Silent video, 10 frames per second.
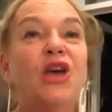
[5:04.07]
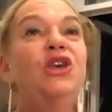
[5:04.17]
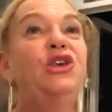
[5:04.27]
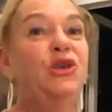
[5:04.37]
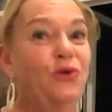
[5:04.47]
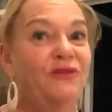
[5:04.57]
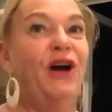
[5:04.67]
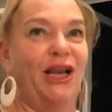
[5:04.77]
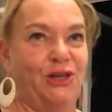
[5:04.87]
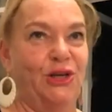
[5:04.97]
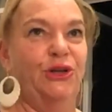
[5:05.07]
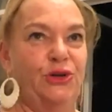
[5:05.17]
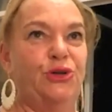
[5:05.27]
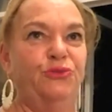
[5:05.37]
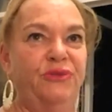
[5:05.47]
you have got to
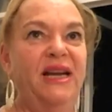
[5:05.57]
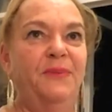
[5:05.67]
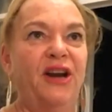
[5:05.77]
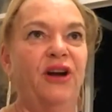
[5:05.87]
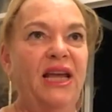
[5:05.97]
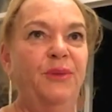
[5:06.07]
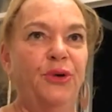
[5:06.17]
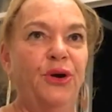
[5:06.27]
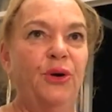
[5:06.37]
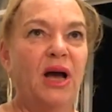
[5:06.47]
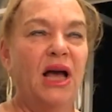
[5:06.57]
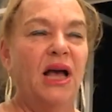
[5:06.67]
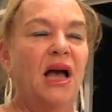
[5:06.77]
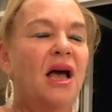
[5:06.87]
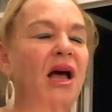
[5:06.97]
learn to read better Hebrew.
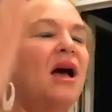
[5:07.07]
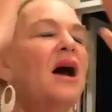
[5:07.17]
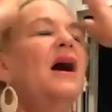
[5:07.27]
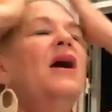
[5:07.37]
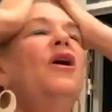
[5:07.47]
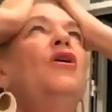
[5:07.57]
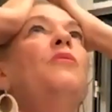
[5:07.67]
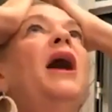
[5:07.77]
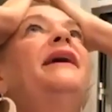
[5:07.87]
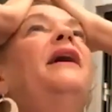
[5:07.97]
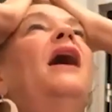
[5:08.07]
Oh my